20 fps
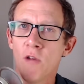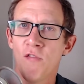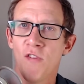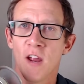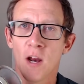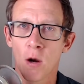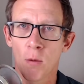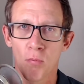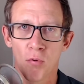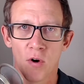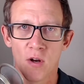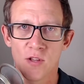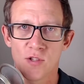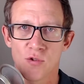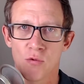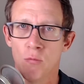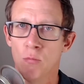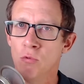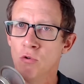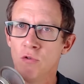
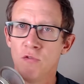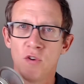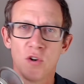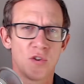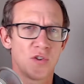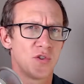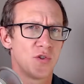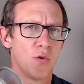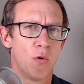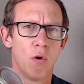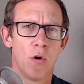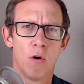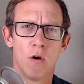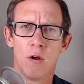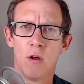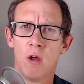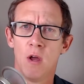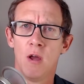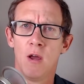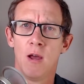fingerprints, remove your
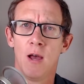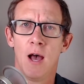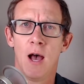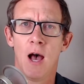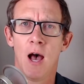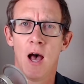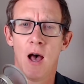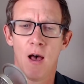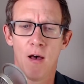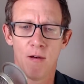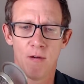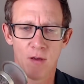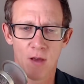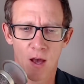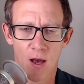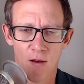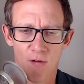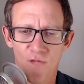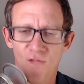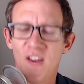stored
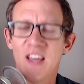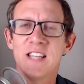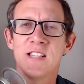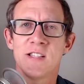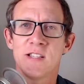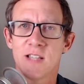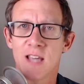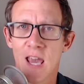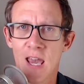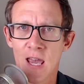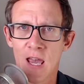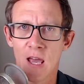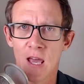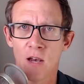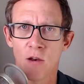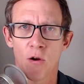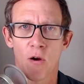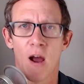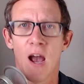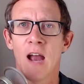face scan,
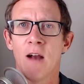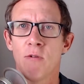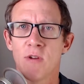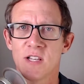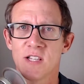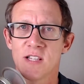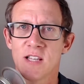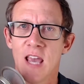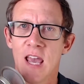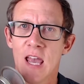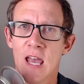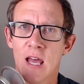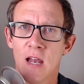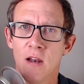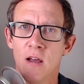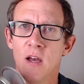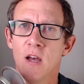your iris scan.